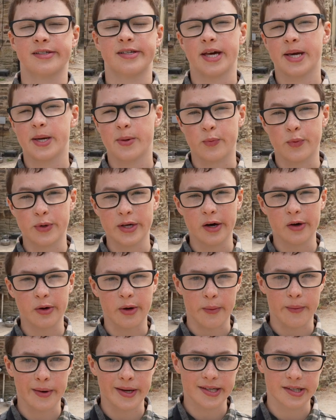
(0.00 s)
today we are
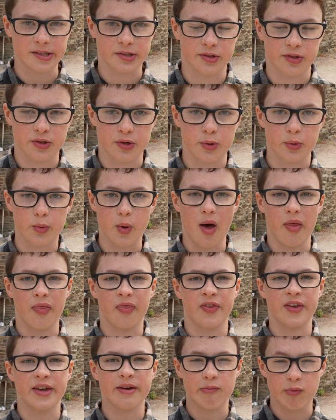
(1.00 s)
going to
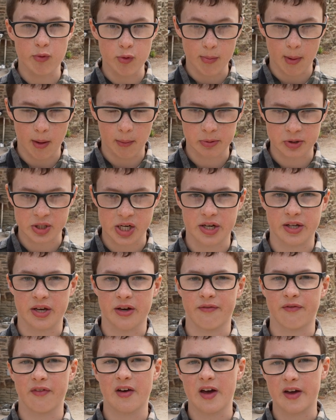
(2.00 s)
the Rhubarb Shed
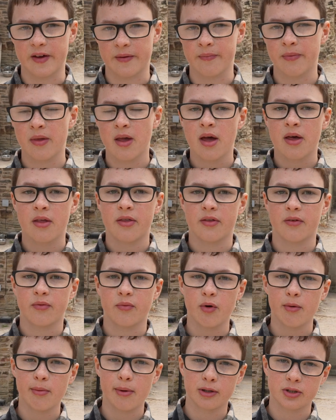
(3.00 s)
Cafe. The
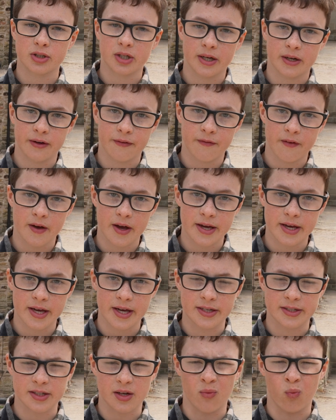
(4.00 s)
Rhubarb Shed Cafe
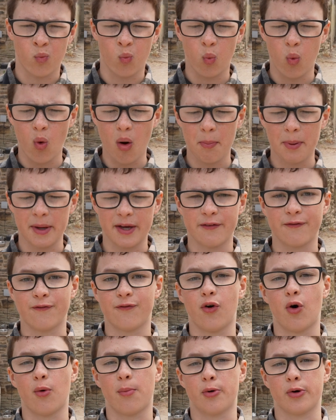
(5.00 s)
is a whopping
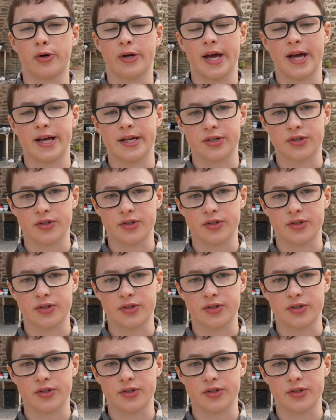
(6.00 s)
4.8